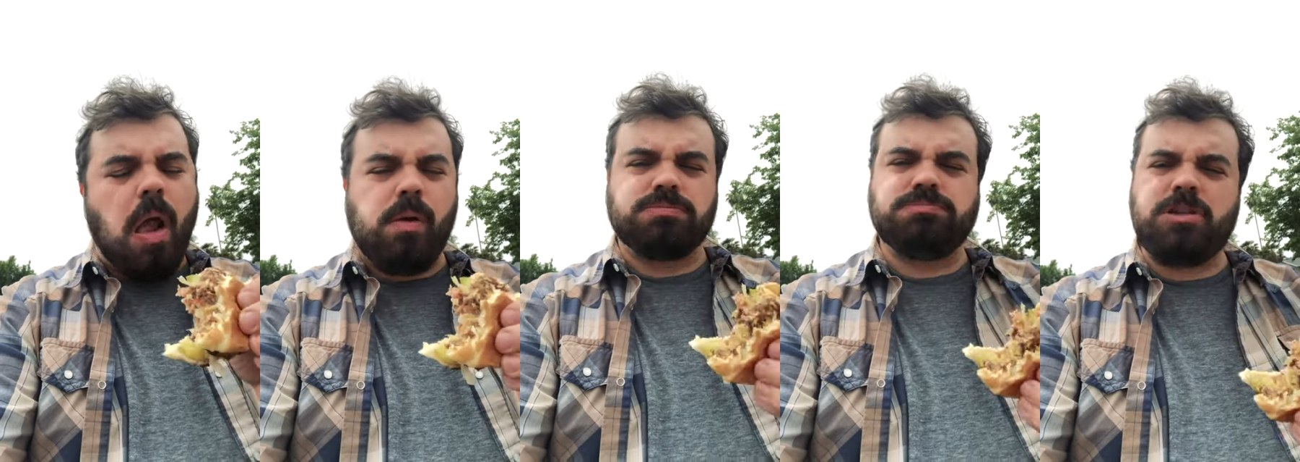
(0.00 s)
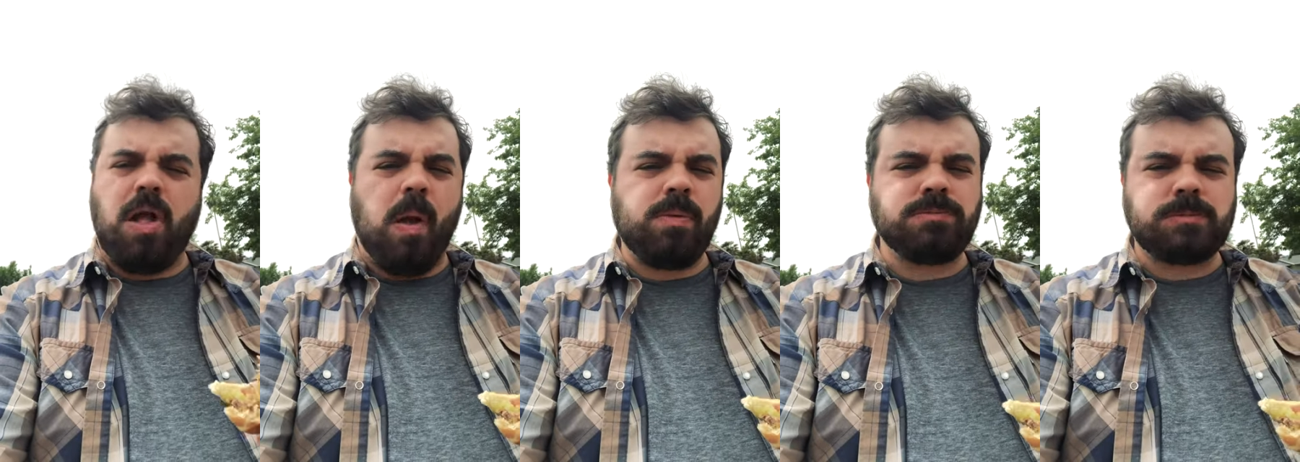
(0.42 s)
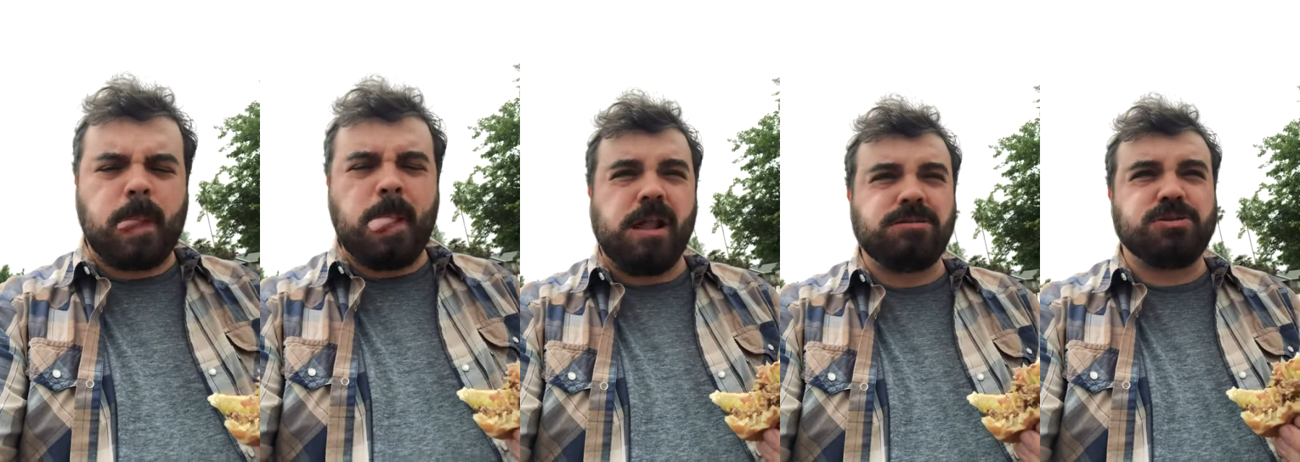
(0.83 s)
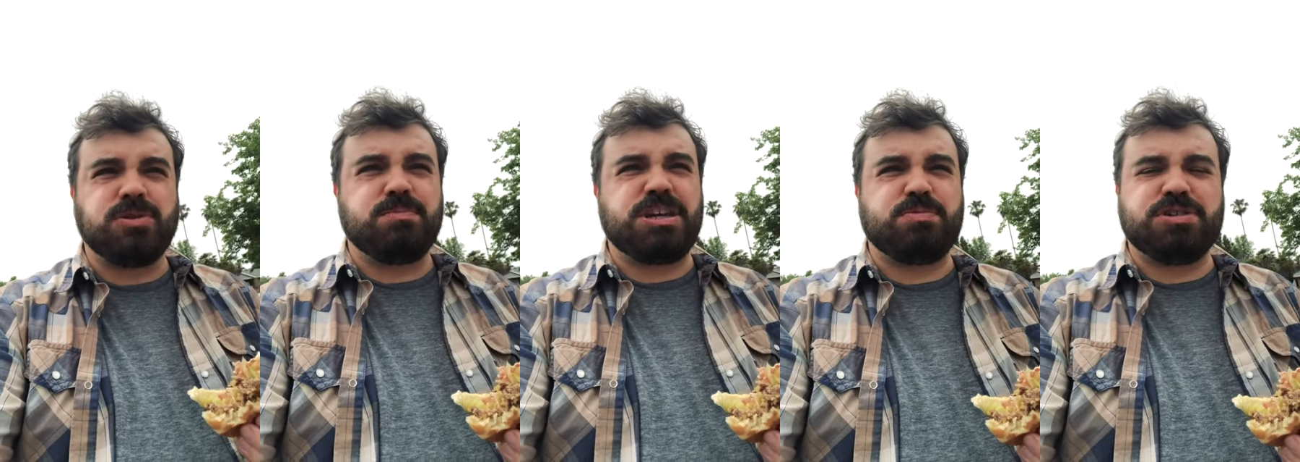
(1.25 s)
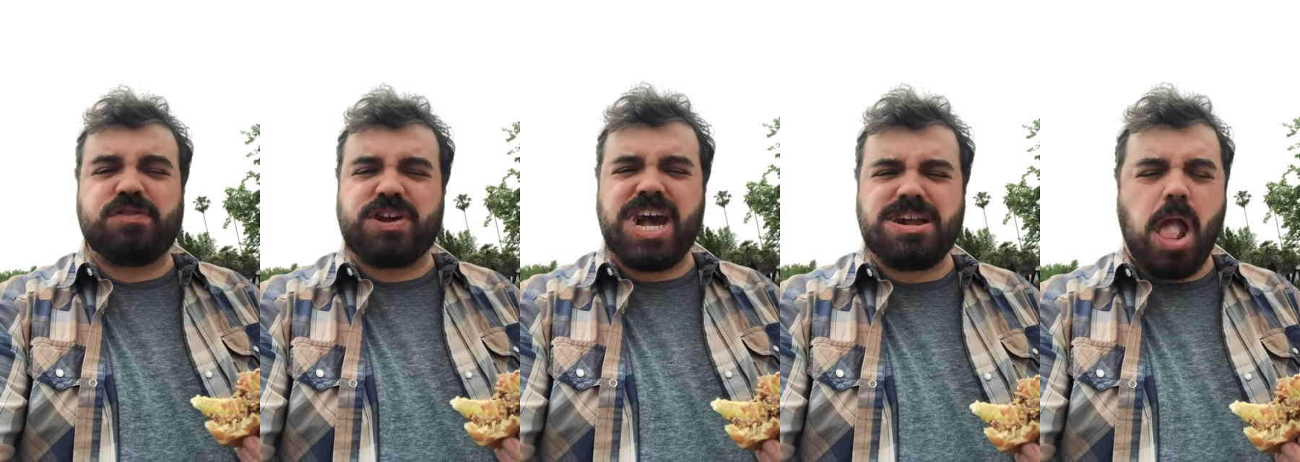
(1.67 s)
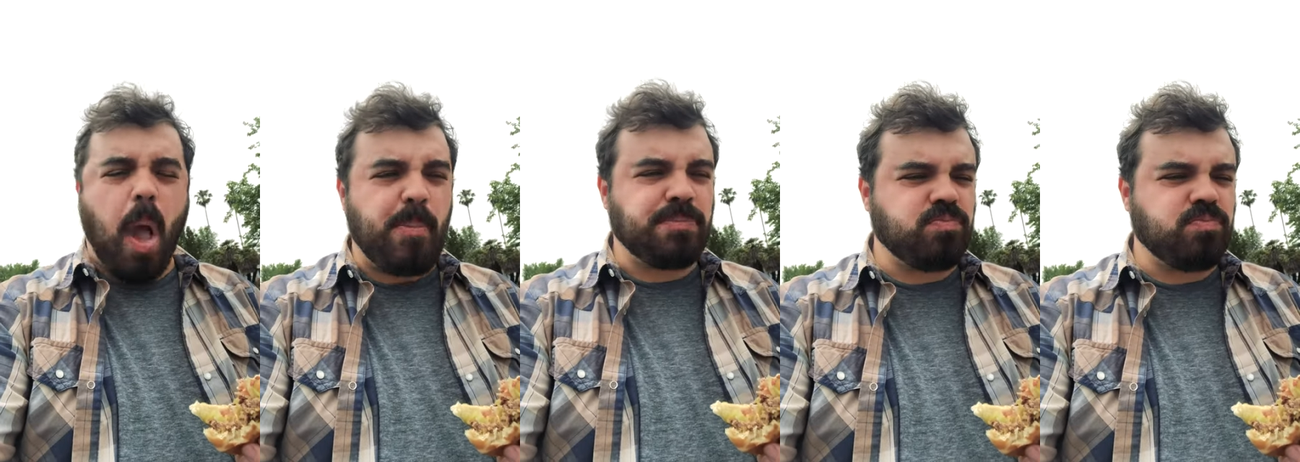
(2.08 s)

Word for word: mm. one of the best burgers I've ever had